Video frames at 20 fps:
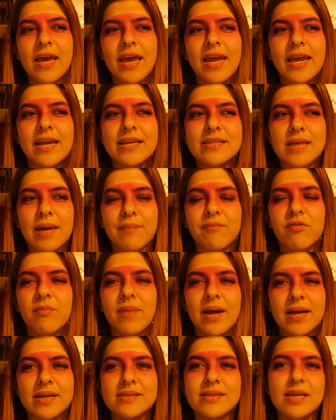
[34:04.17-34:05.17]
except for
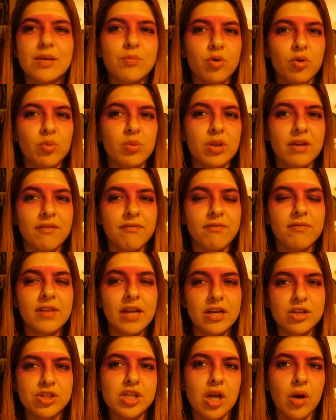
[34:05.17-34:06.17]
Maxine, weren't really
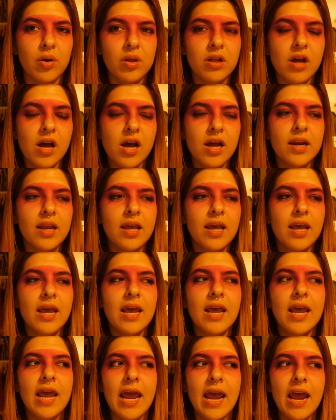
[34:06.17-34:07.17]
fleshed out a lot.
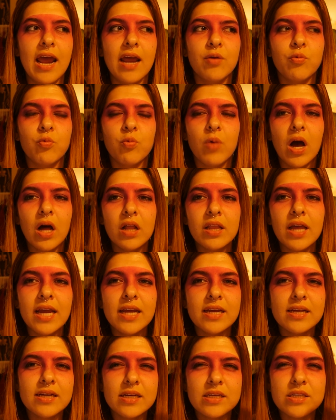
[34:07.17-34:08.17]
And while
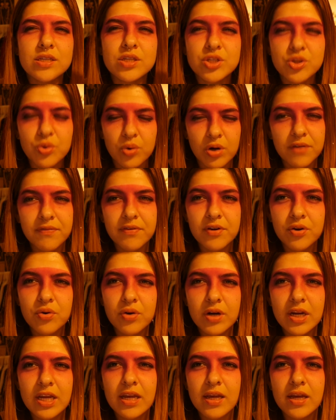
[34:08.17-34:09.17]
I sort of
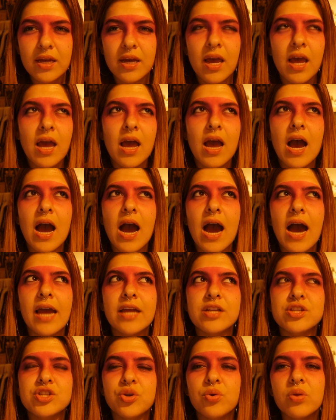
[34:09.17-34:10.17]
agree,
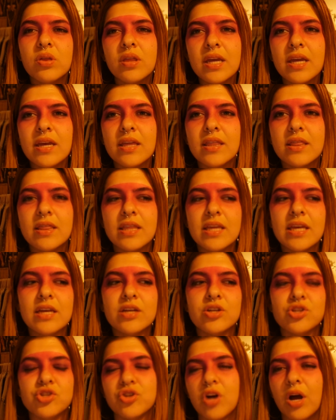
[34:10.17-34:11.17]
I do think
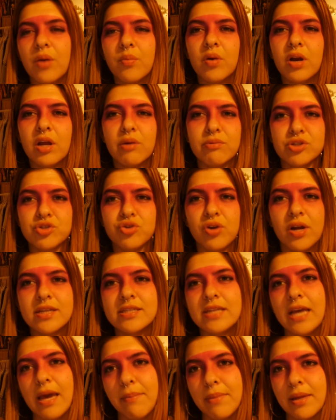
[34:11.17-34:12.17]
the genre it was trying
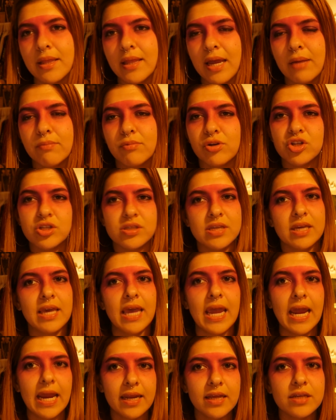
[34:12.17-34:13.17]
to emulate, which is like
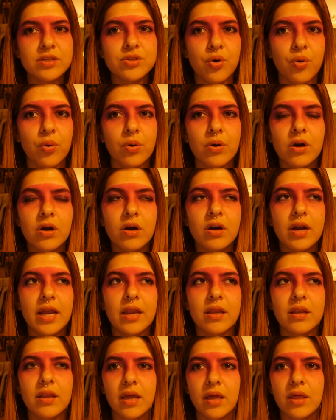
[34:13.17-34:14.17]
80s horror
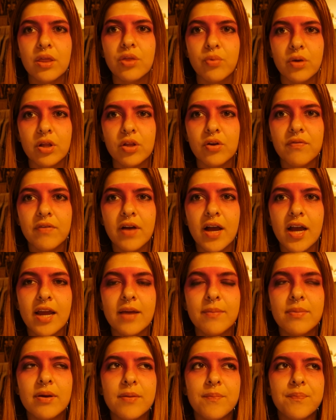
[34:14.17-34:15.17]
and like thriller
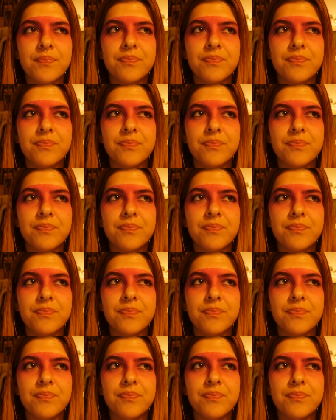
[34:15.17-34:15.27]
vibe,